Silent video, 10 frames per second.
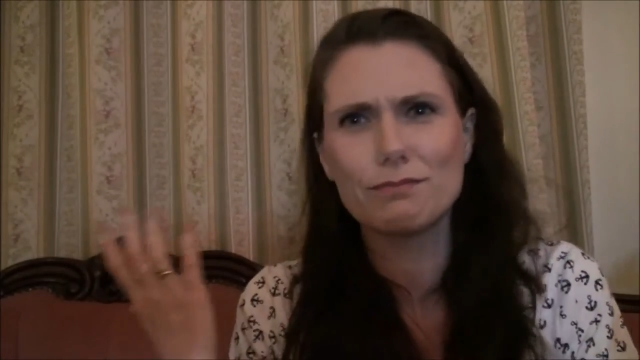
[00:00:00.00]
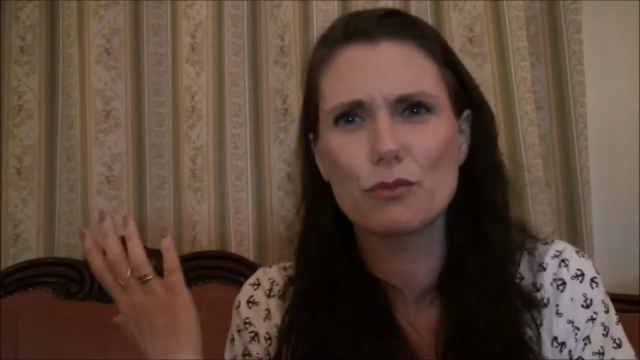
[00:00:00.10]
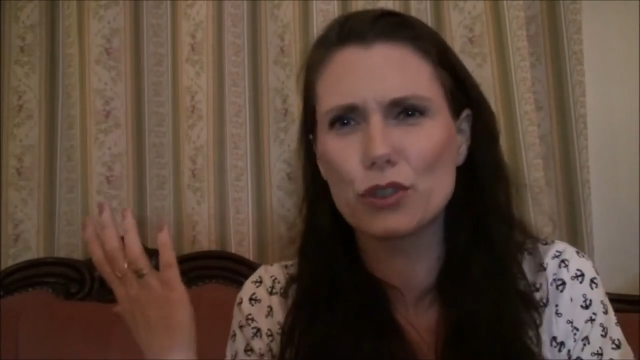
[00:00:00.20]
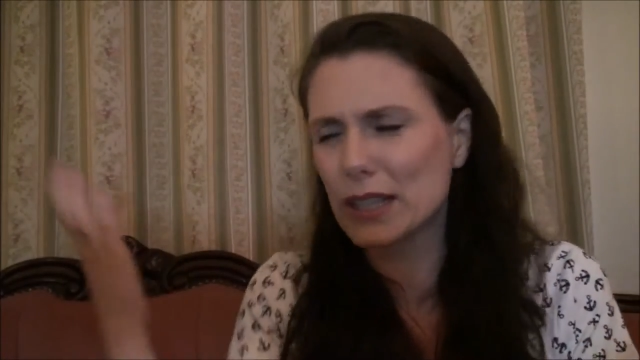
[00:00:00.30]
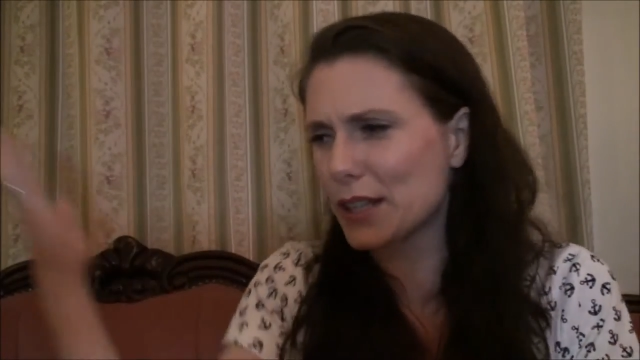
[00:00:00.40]

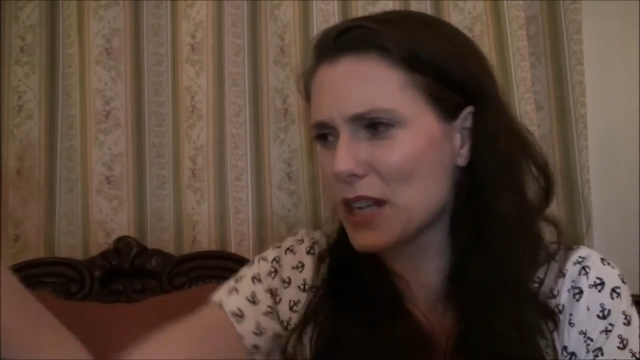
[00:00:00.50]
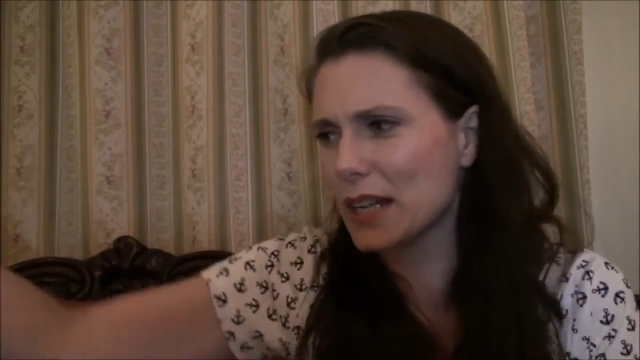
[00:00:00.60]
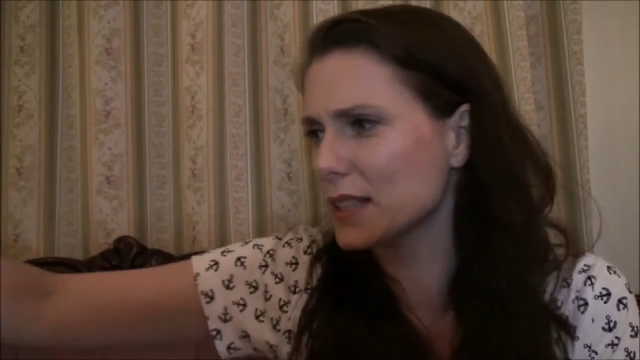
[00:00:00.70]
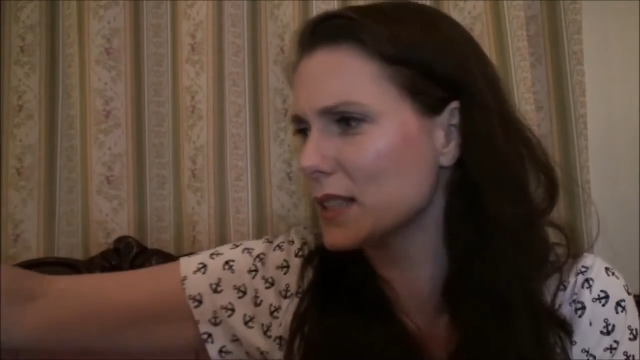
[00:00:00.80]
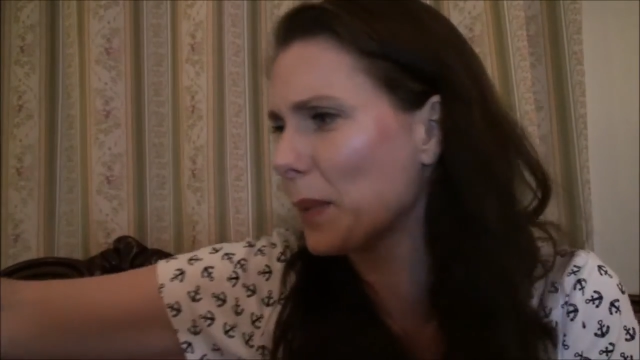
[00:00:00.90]
really
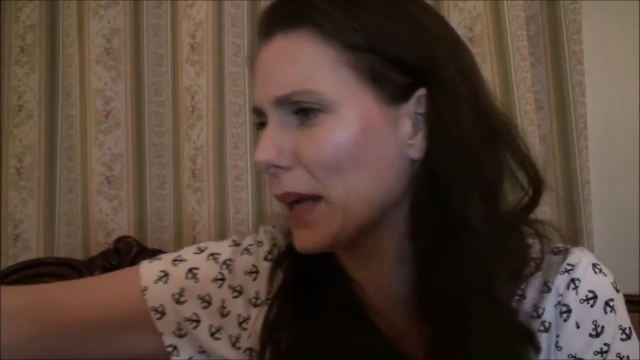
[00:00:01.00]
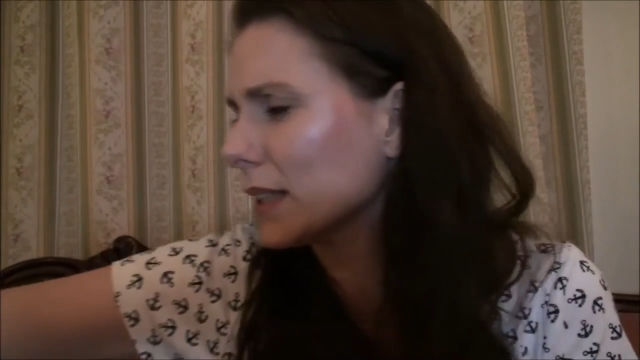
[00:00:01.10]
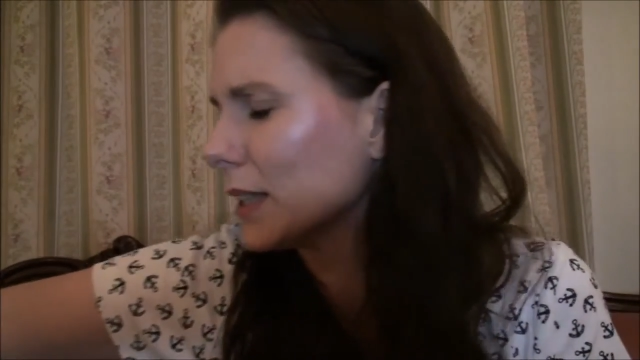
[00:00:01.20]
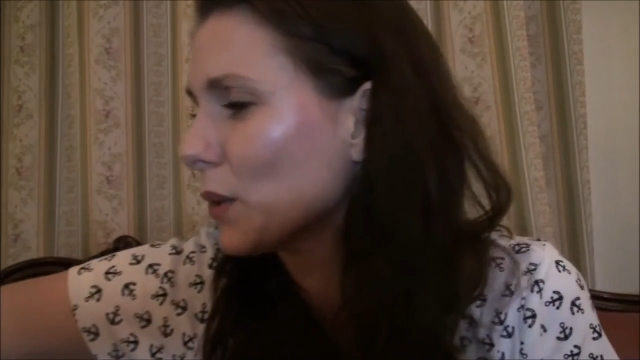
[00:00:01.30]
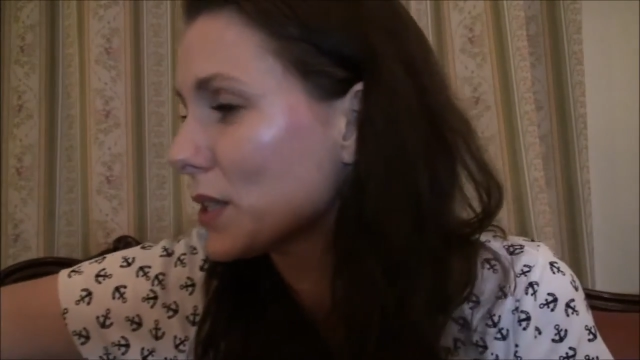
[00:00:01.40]
attracted to pink
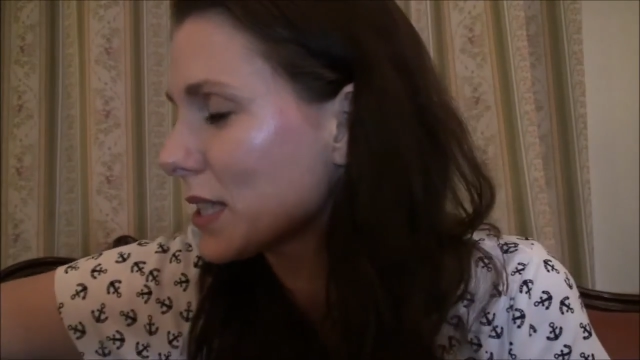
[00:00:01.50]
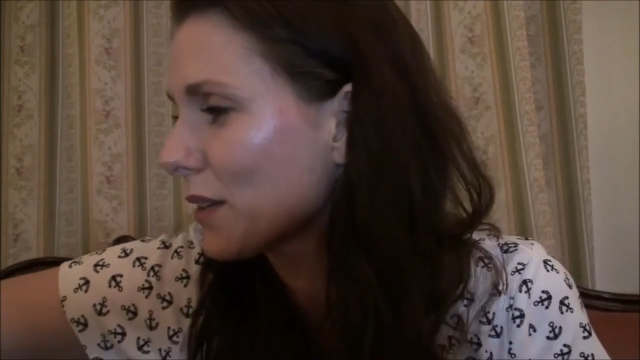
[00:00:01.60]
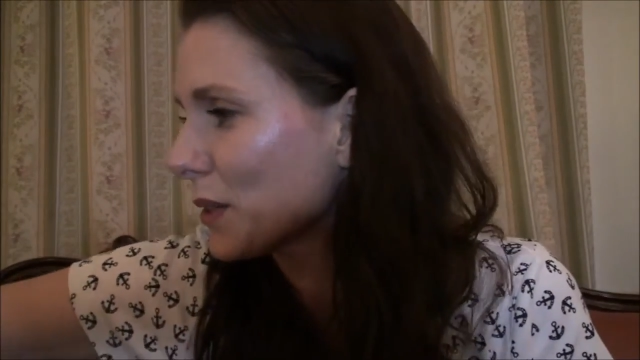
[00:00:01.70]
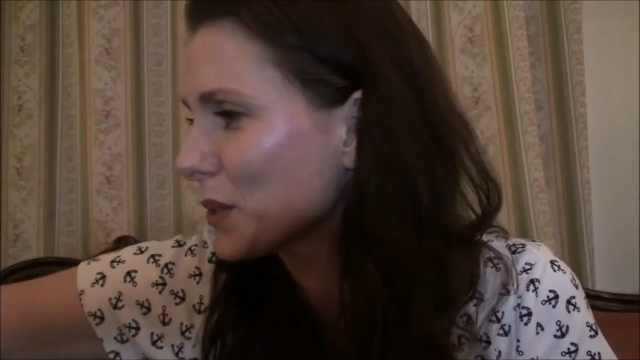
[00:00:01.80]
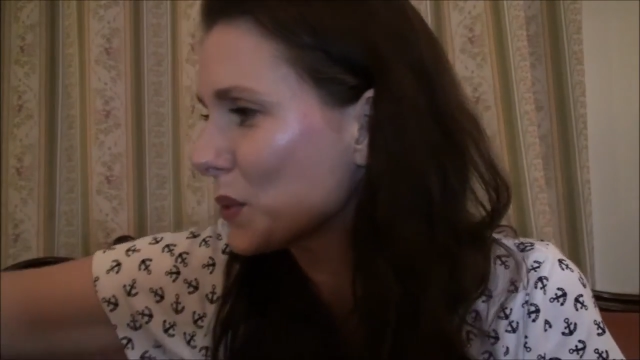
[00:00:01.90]
neon
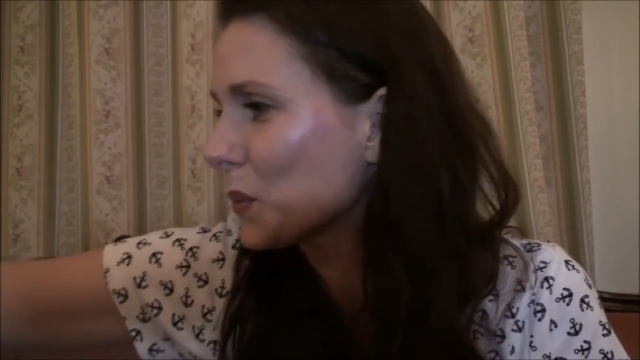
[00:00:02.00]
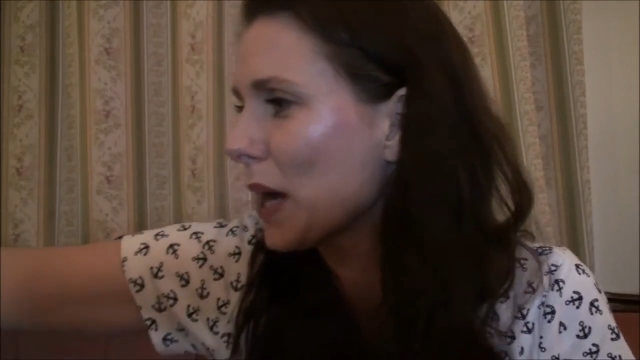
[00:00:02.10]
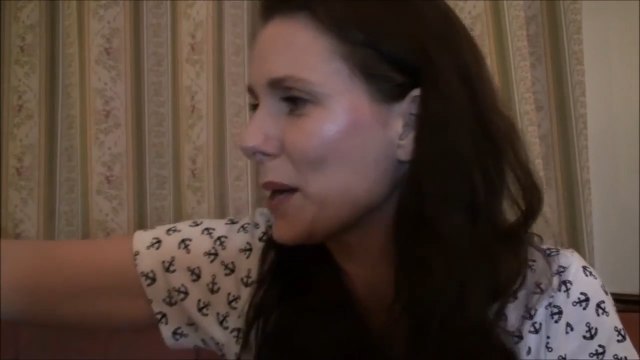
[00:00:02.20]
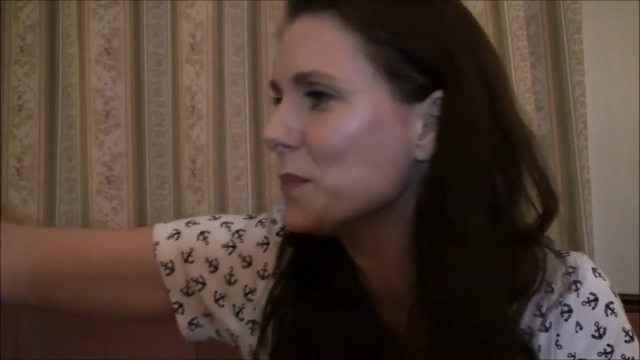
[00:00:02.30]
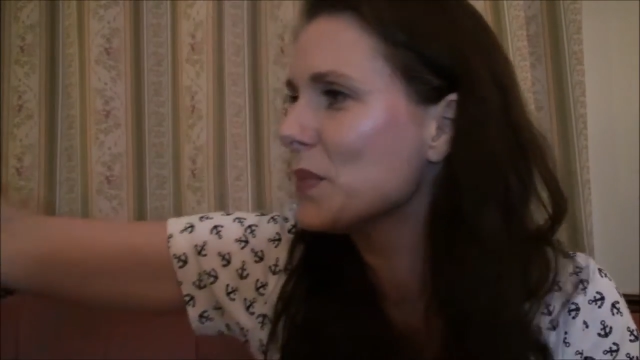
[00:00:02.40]
stuff, I don't know
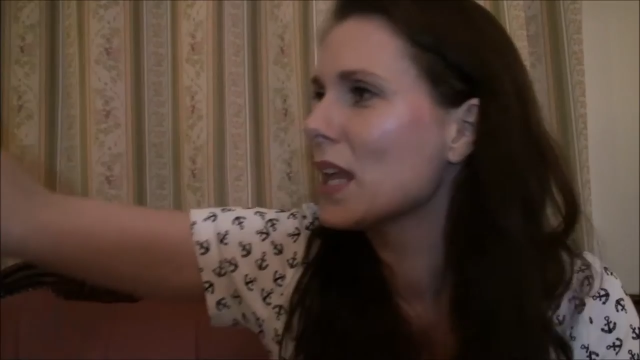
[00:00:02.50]
why.